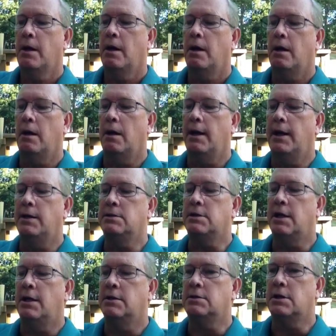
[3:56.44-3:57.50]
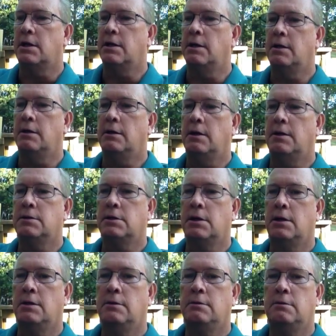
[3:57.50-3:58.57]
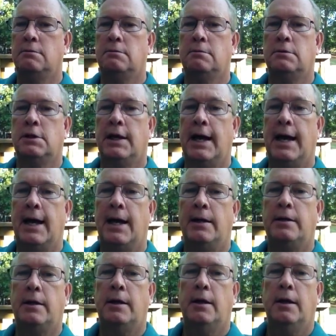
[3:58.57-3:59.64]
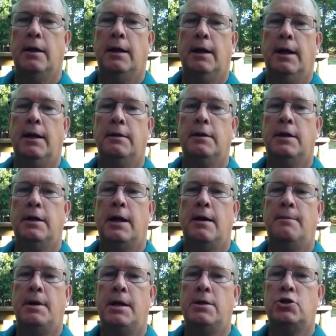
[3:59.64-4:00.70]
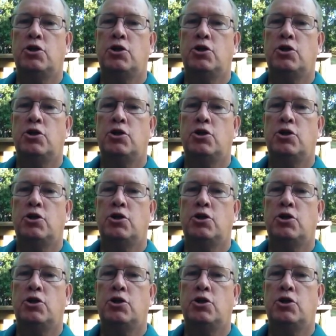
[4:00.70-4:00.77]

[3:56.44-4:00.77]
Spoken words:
as a guide, and then I may